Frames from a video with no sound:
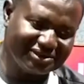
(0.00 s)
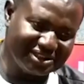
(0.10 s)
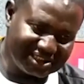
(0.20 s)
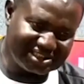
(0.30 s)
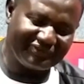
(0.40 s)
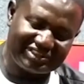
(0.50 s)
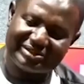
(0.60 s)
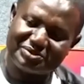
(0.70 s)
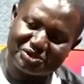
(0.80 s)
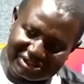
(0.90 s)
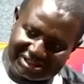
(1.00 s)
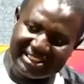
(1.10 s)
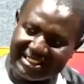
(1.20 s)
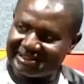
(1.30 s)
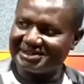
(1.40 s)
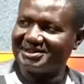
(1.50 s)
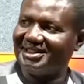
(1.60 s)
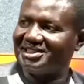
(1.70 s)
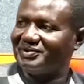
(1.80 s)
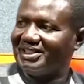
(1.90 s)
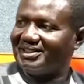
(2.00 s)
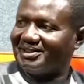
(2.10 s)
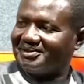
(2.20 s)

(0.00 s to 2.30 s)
receivership should change, and that's what they did.